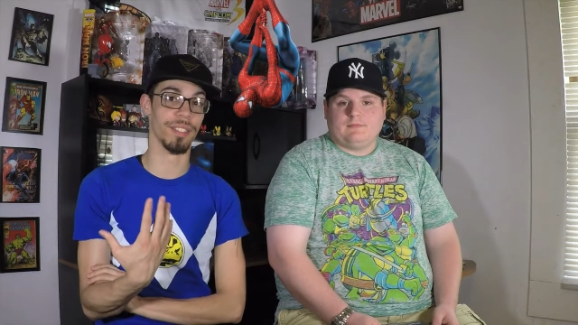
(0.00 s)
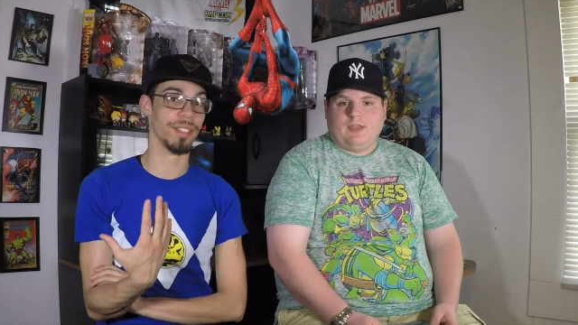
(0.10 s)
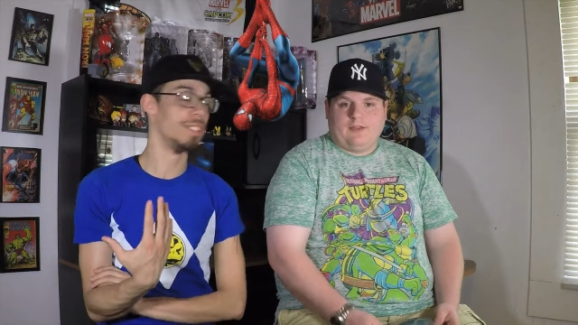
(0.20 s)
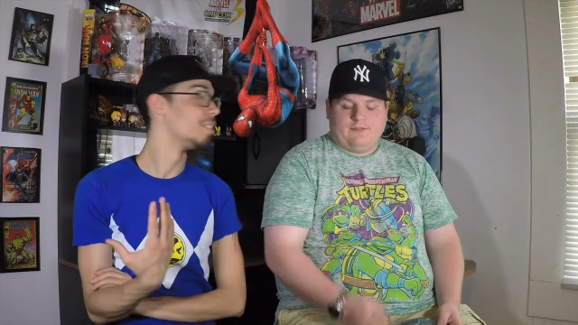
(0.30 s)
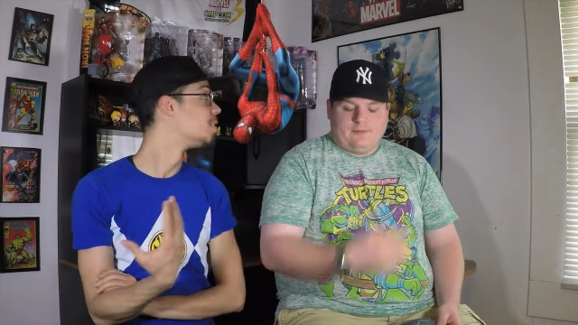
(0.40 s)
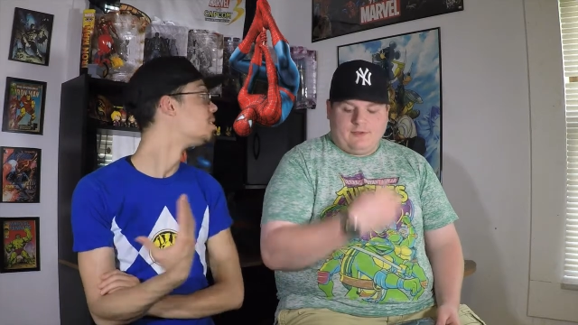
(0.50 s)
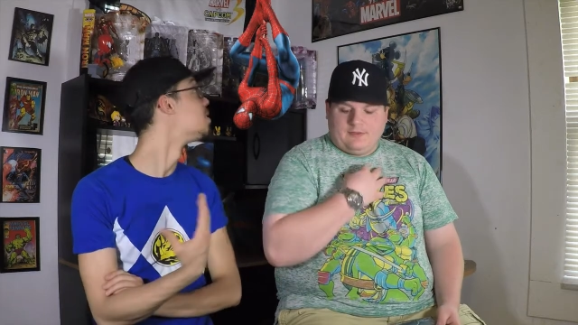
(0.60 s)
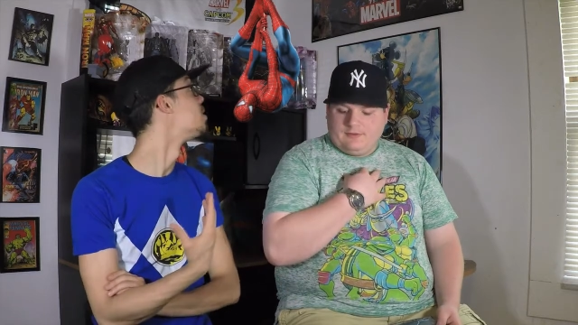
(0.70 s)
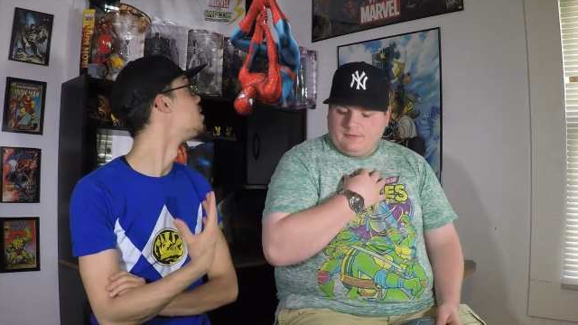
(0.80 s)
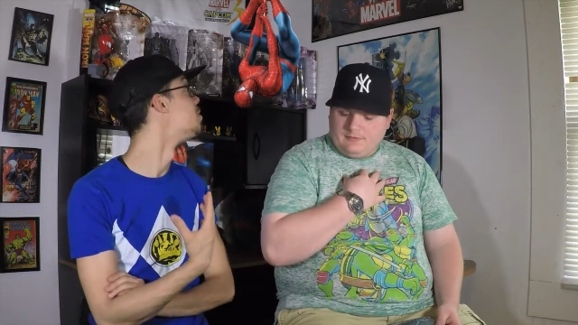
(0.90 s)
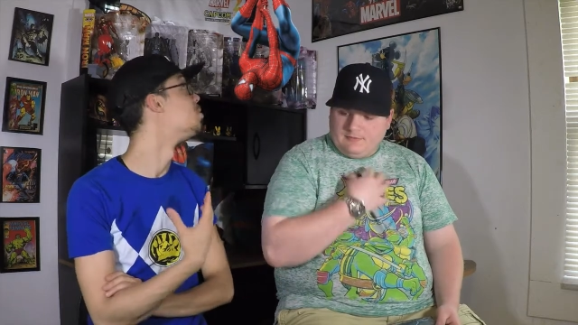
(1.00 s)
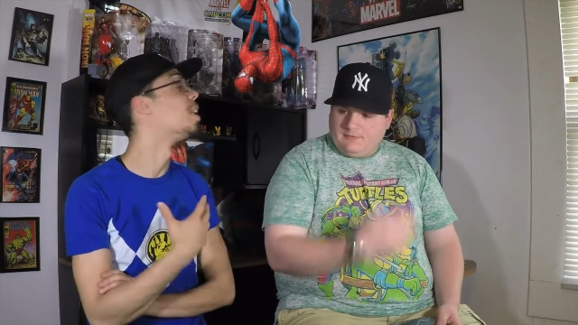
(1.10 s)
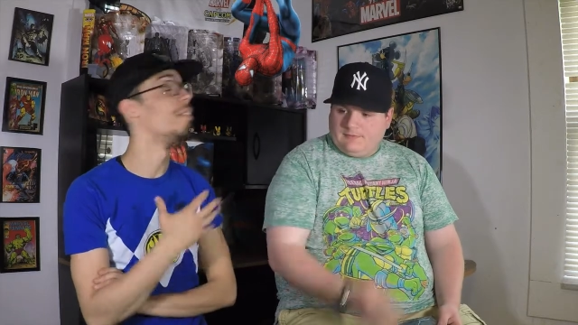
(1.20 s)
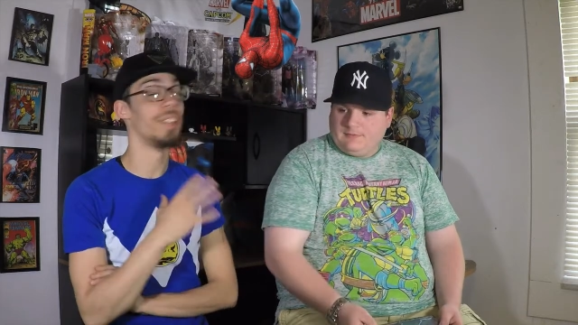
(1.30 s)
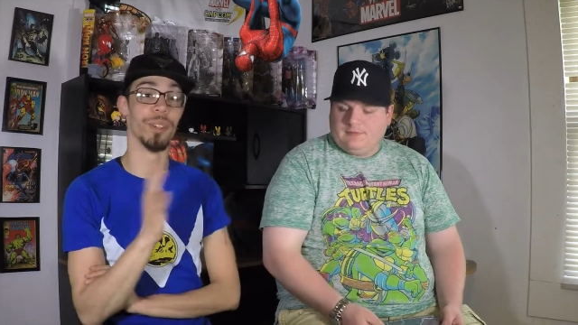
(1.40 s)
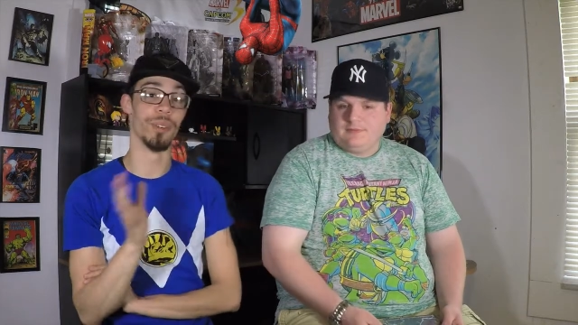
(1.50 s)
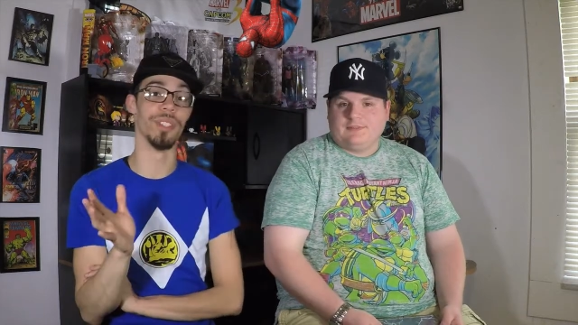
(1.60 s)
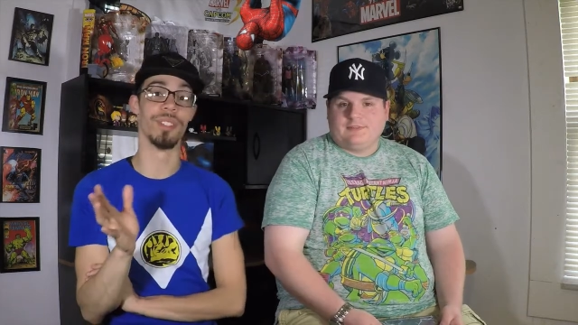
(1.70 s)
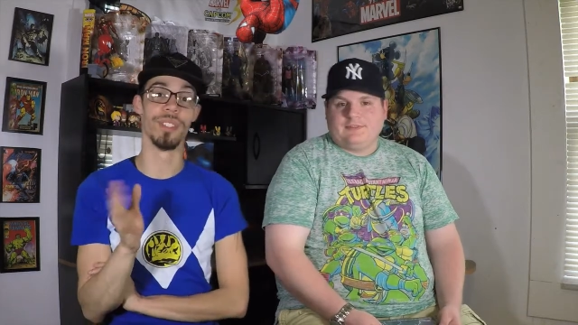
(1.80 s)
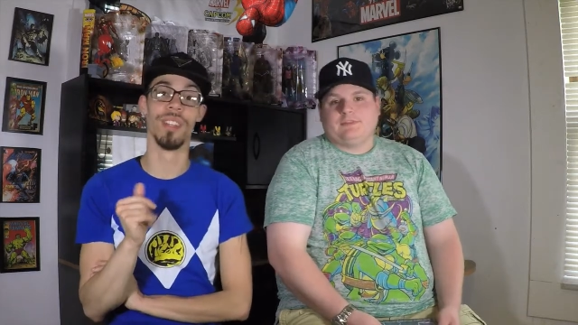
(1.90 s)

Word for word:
Speaker 1: As am I. If you haven't noticed.